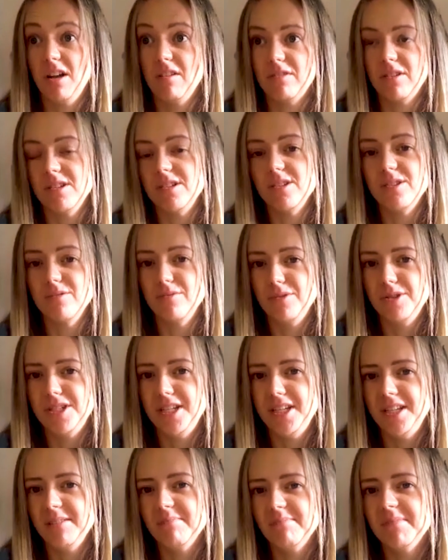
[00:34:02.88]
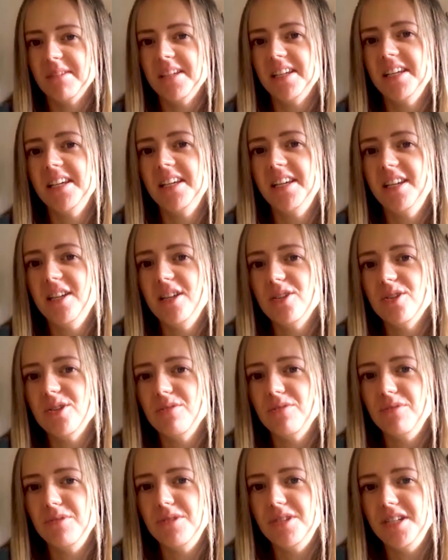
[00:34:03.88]
this today. It's tough because there's a
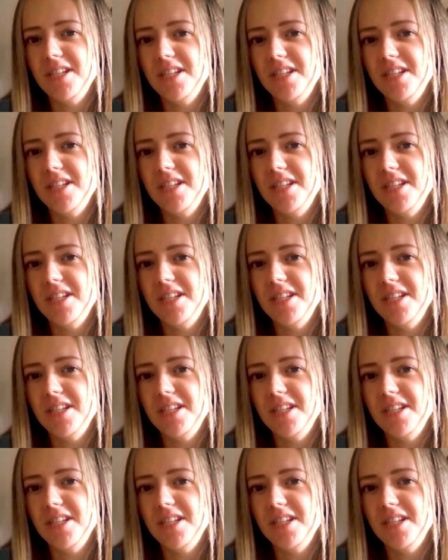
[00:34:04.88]
routine.